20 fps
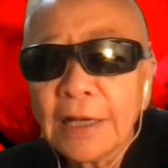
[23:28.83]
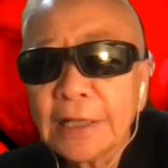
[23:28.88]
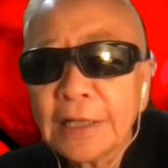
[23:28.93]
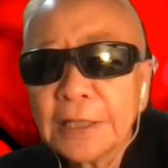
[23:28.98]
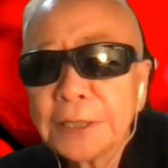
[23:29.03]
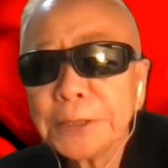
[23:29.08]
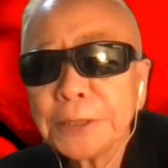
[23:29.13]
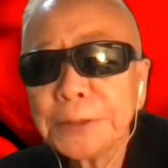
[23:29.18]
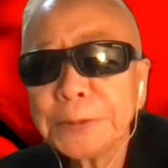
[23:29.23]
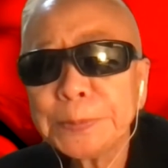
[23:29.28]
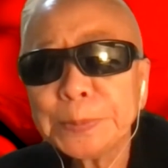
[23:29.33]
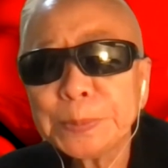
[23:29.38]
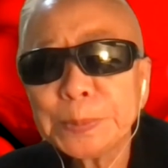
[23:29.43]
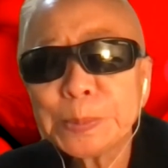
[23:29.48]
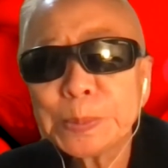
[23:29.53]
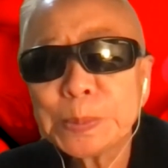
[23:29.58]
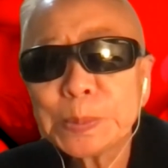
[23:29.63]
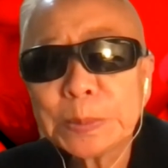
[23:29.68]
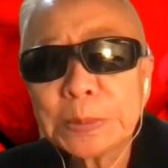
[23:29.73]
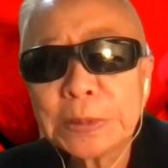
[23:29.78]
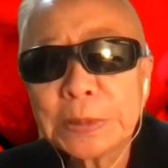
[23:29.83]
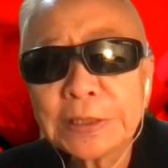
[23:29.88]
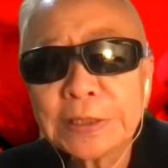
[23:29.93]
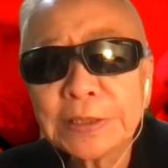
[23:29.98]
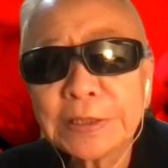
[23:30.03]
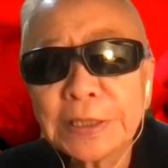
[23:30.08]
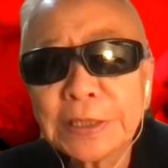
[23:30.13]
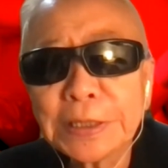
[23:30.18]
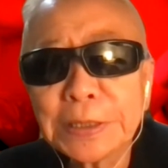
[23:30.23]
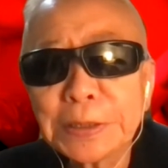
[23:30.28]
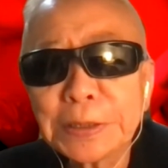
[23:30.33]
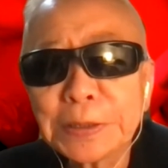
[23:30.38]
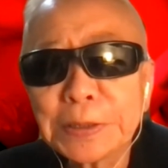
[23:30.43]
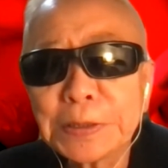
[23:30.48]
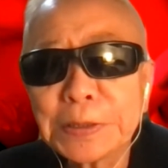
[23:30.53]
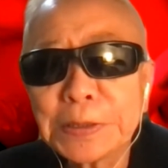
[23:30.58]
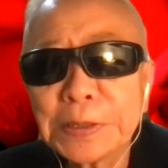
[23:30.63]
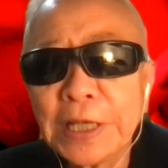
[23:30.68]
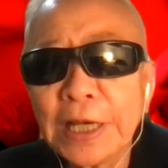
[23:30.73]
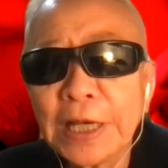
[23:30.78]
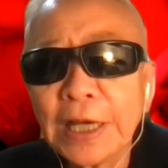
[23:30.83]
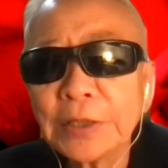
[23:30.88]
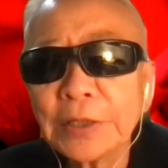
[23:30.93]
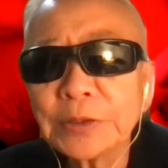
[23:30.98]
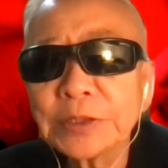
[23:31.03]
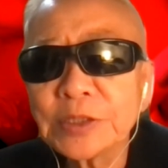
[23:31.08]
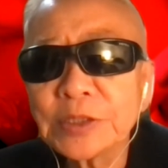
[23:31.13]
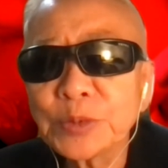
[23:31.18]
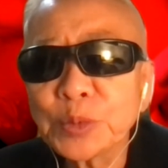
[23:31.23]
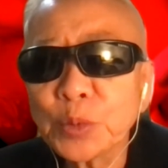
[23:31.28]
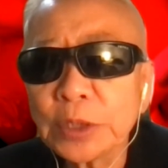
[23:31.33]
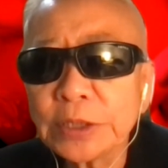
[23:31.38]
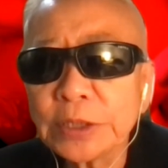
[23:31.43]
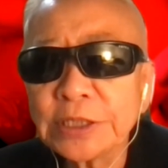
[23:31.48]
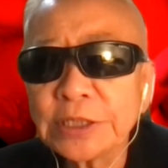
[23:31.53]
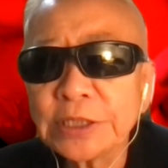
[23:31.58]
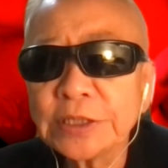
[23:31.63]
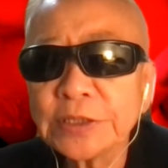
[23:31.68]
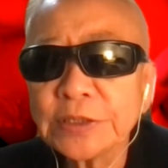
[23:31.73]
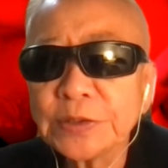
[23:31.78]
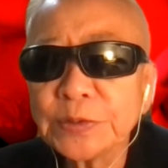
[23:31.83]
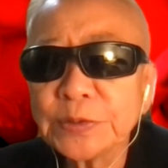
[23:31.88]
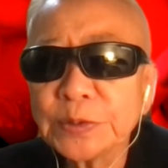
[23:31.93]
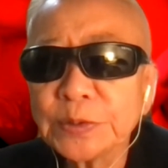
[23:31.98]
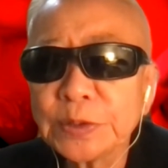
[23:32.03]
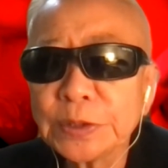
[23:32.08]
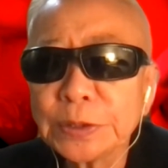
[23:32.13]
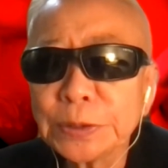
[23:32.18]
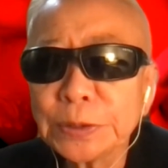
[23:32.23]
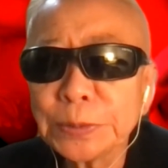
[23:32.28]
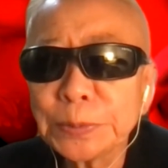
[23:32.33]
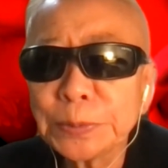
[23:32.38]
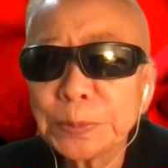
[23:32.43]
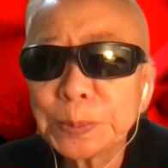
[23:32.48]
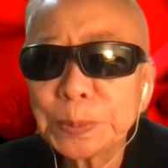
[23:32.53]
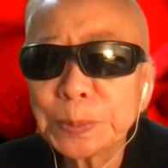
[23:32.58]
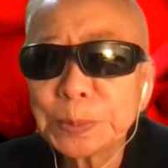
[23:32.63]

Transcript: I think, yeah, I just want to,